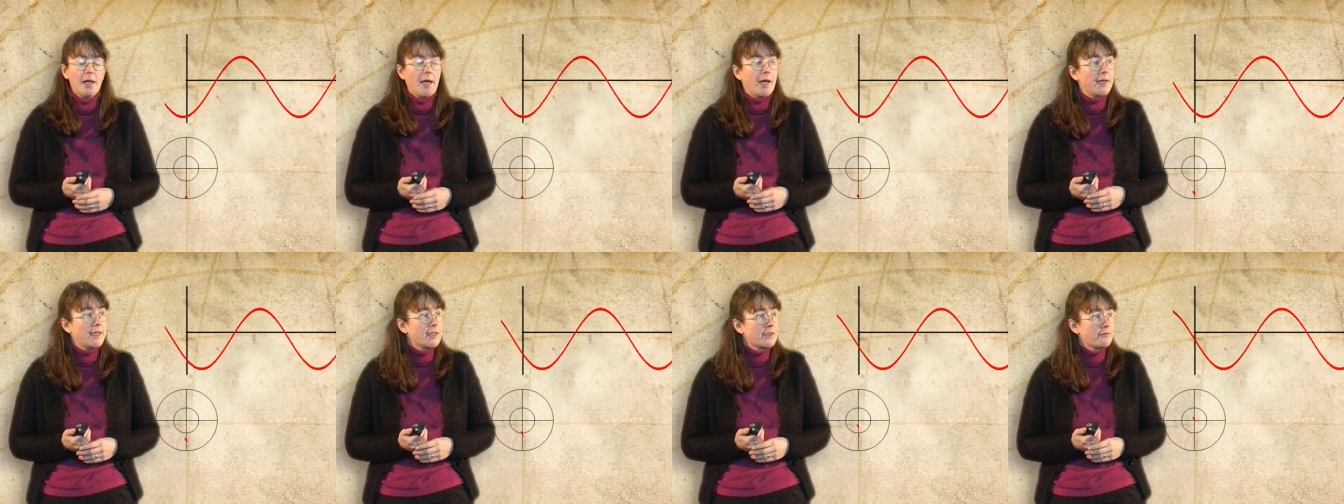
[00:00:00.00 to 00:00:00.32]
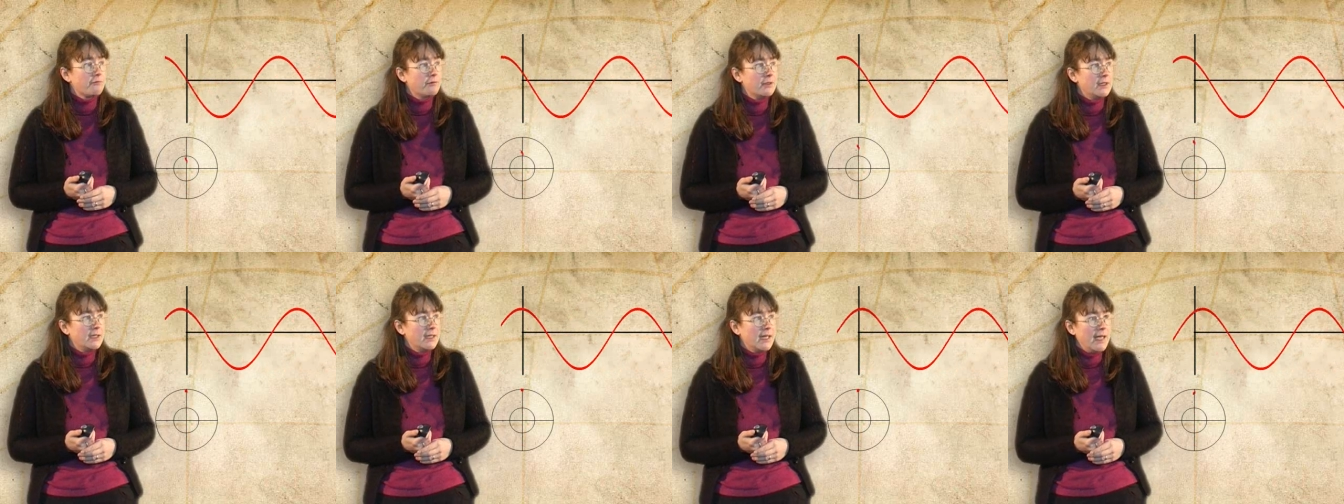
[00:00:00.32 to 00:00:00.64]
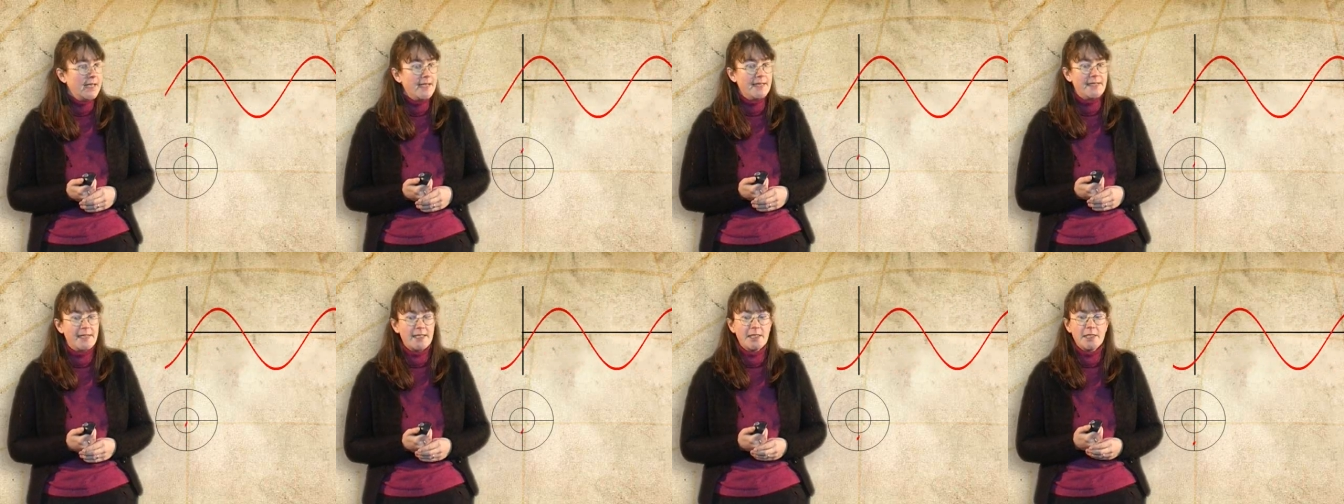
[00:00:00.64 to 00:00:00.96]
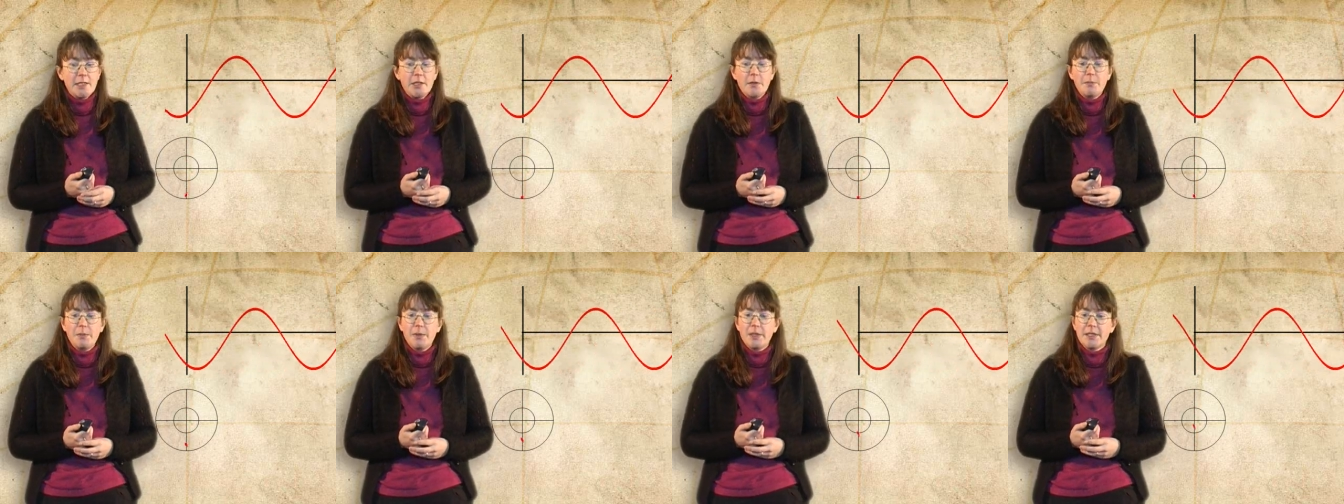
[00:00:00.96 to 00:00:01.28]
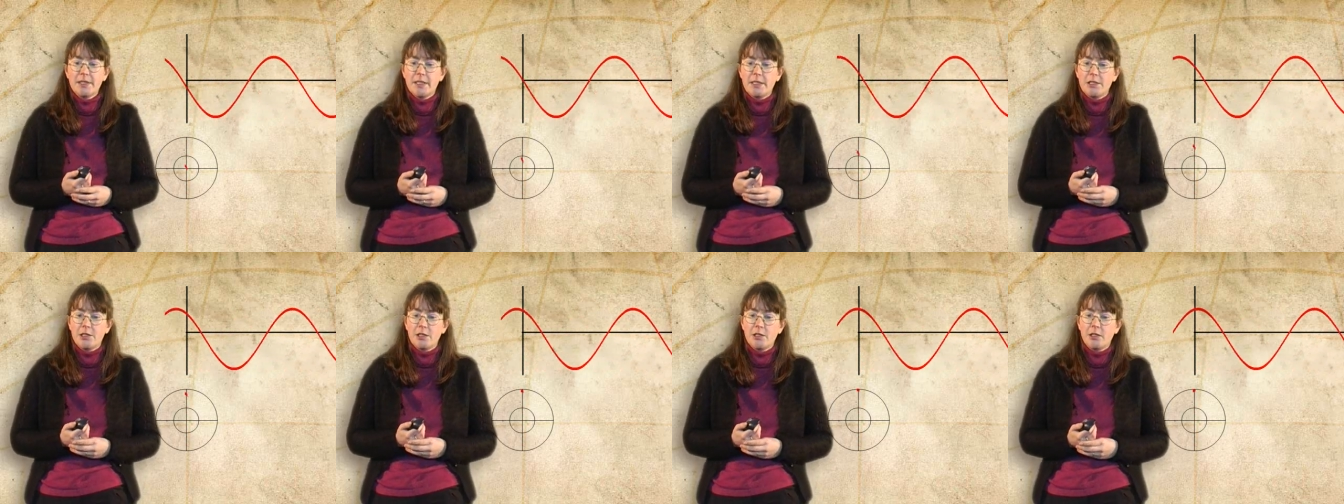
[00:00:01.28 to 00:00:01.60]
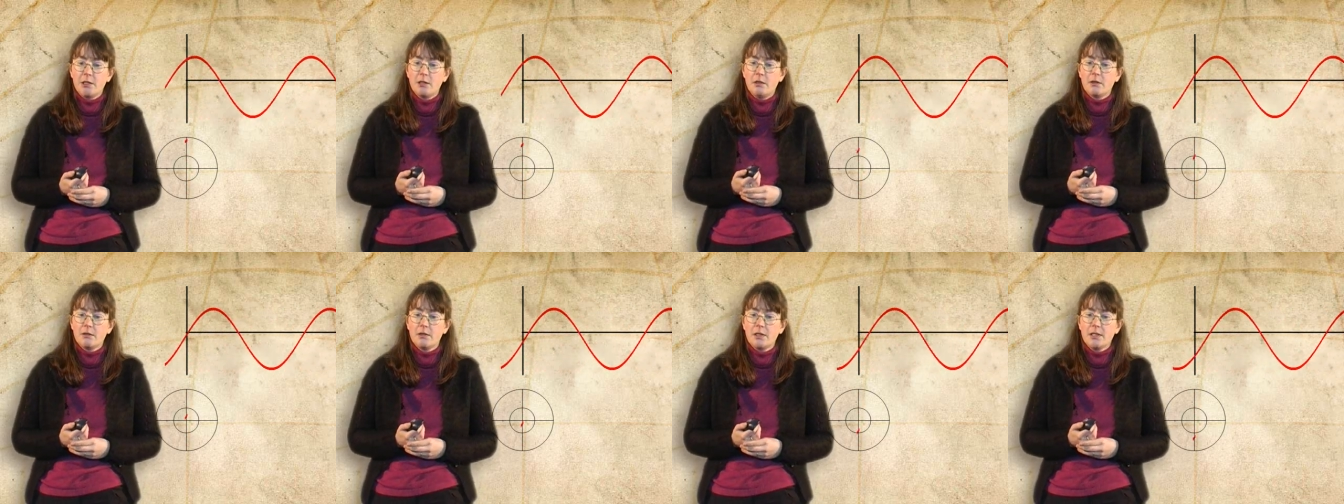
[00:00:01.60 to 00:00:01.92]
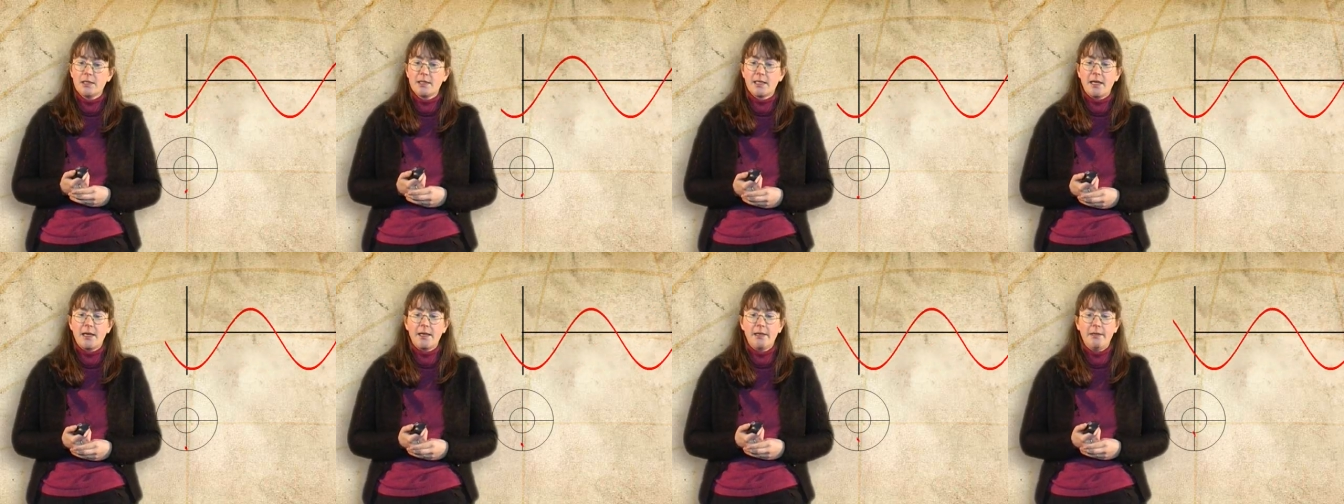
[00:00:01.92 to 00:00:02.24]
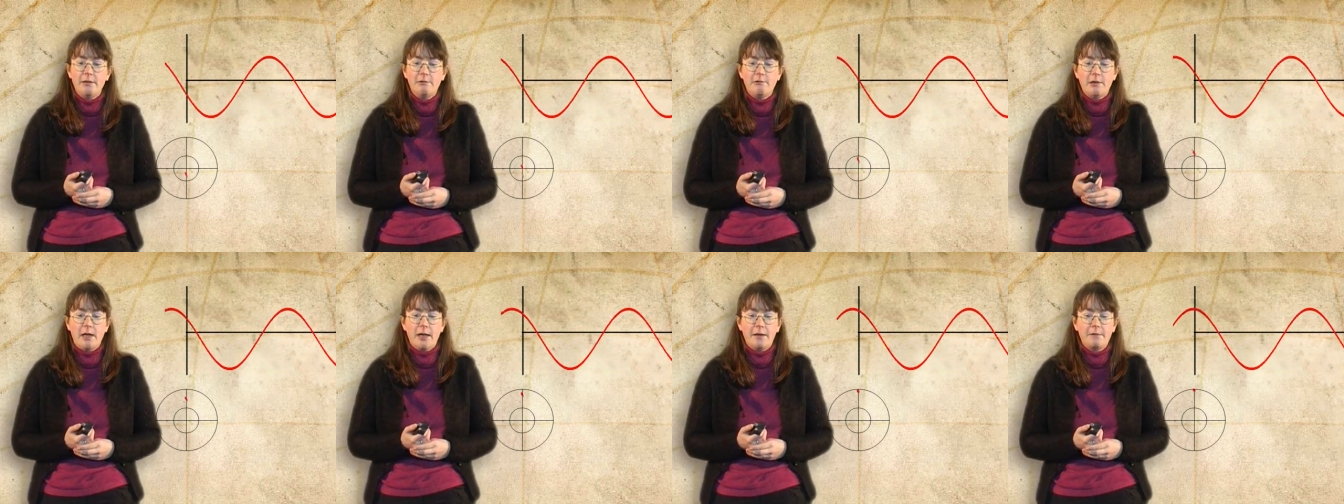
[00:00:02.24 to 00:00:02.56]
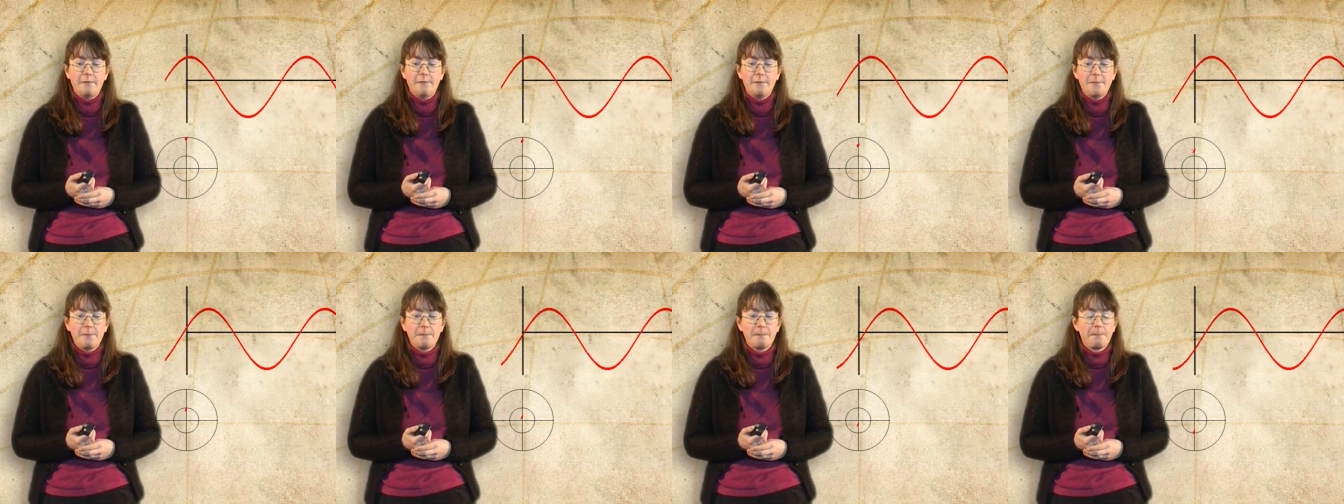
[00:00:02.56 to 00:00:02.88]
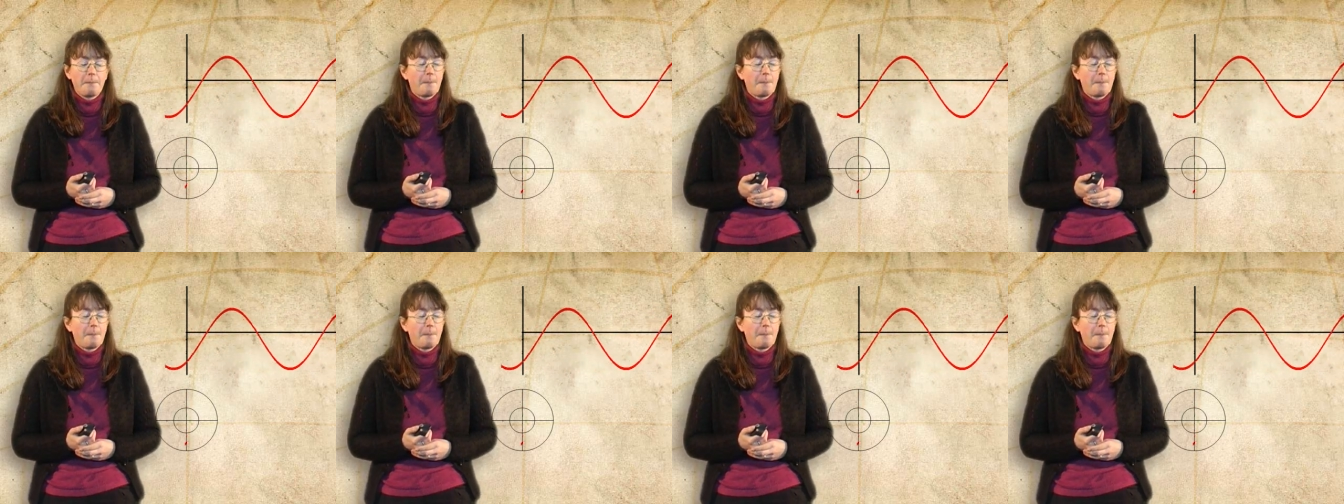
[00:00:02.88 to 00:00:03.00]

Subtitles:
and it's related to the position along the sine graph.